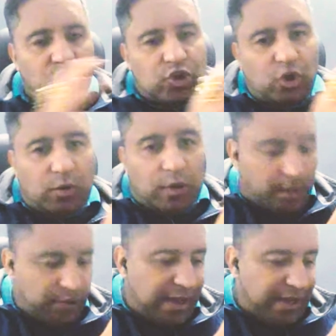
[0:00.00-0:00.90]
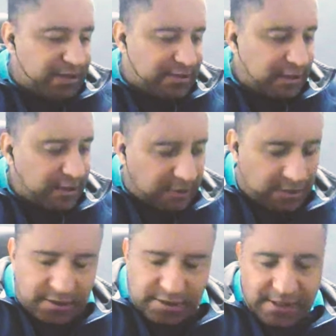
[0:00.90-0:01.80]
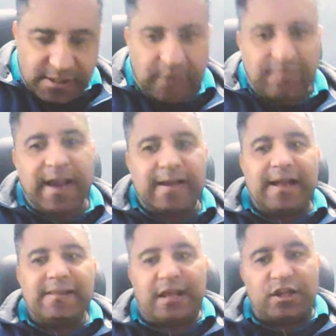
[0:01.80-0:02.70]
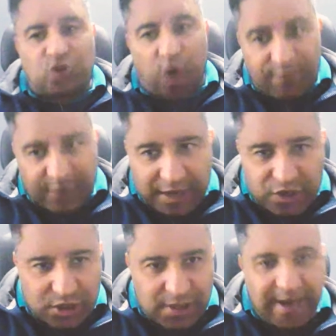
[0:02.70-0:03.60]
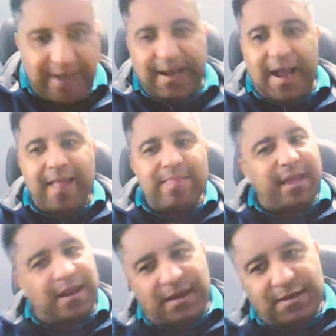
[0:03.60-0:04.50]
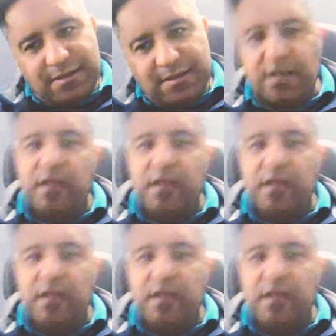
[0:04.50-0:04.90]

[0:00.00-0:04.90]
So there is sensitive data, there is confidential data, and there is